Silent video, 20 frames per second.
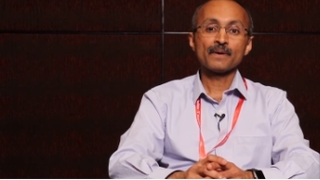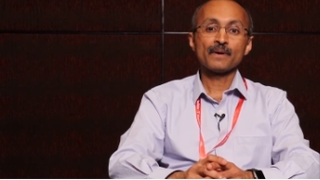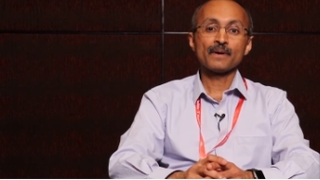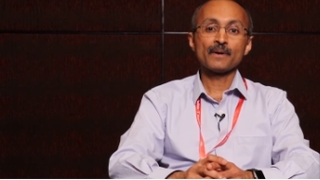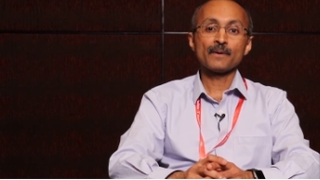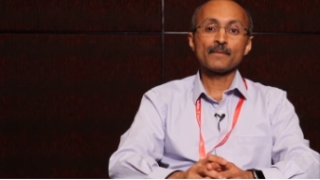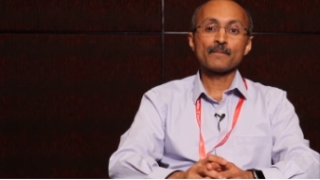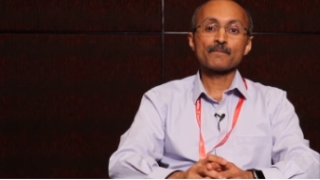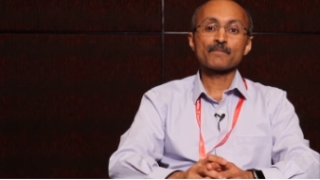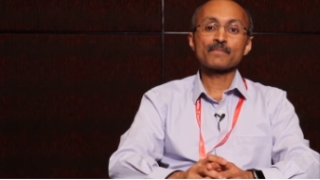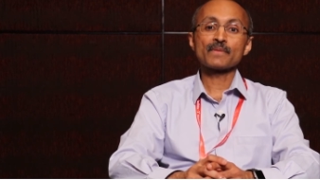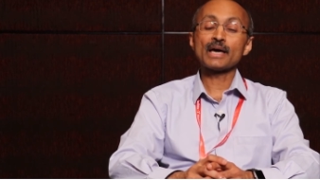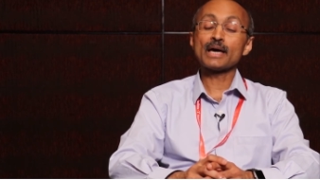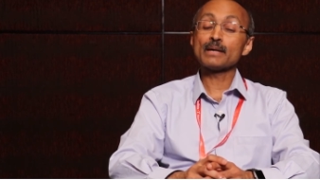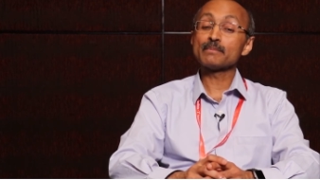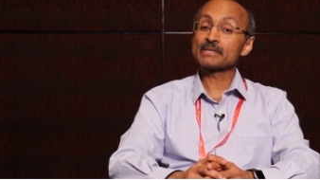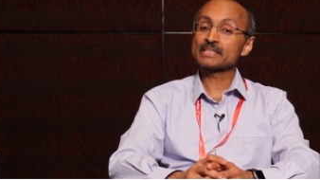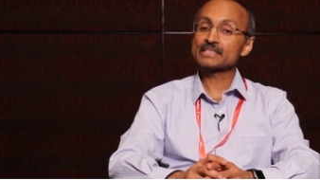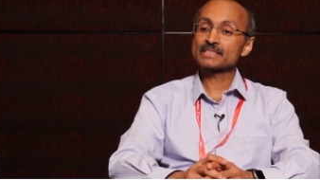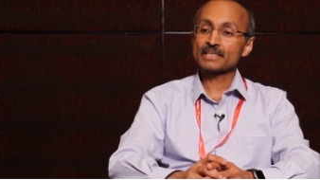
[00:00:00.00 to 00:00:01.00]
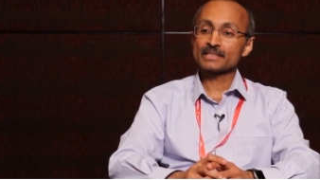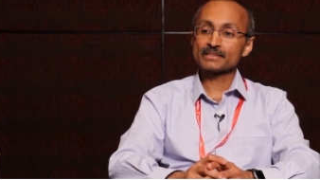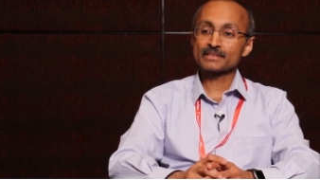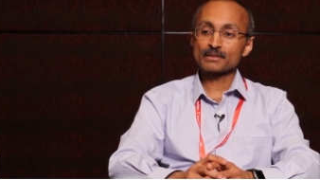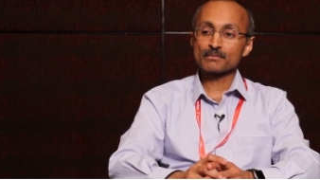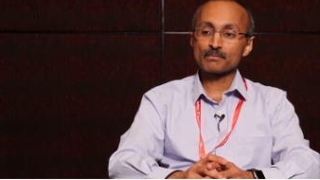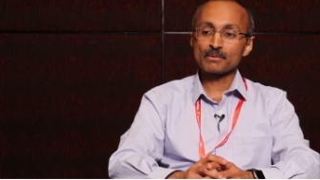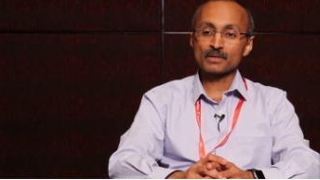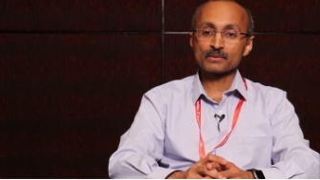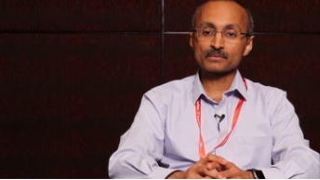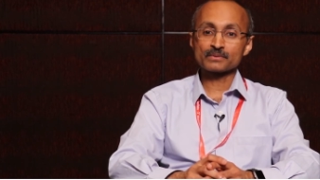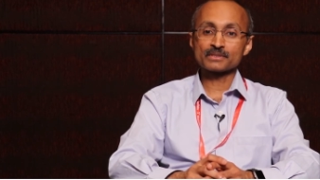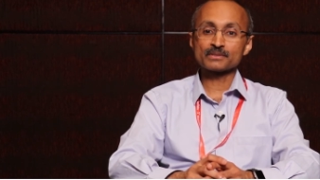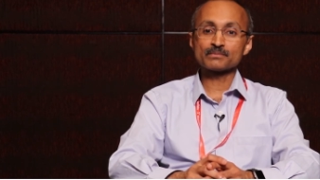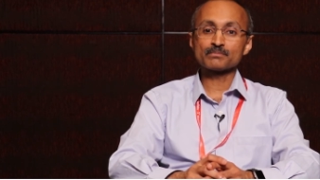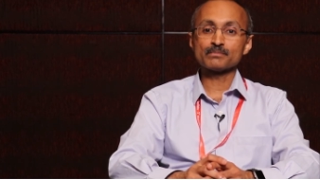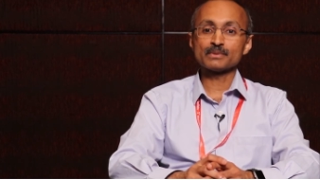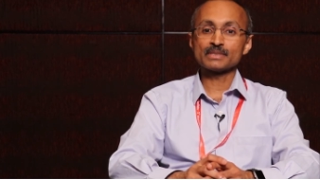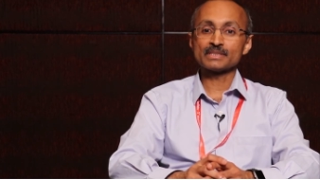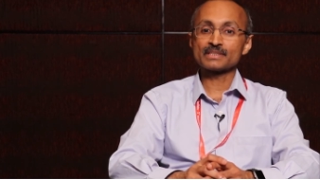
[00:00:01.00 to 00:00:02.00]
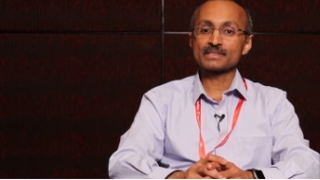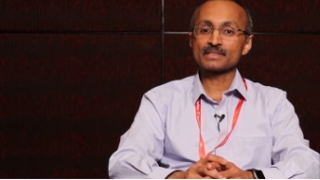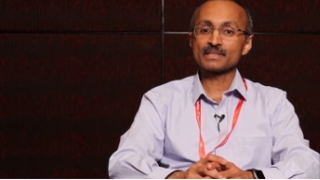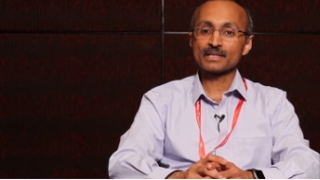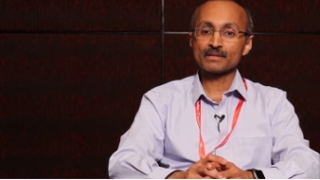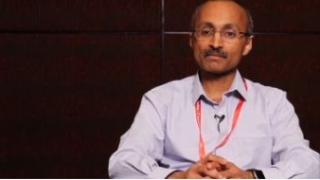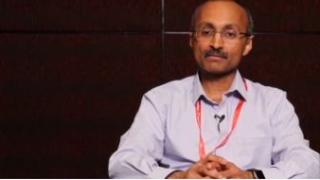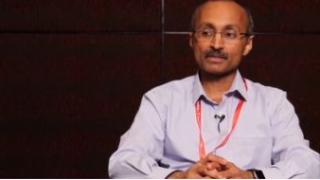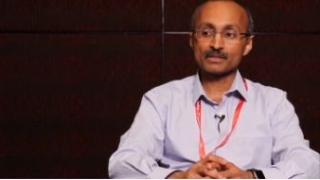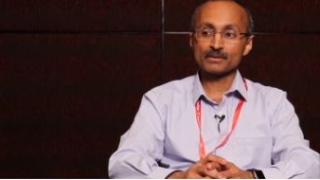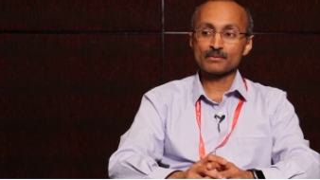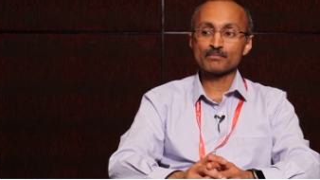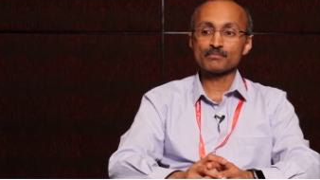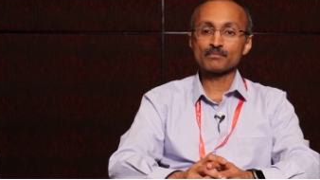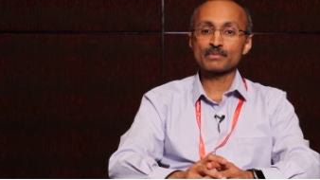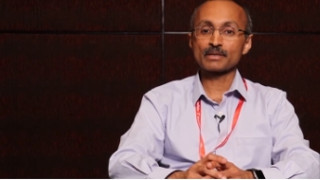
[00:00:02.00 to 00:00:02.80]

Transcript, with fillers: Um, I'm excited about it, but, have a,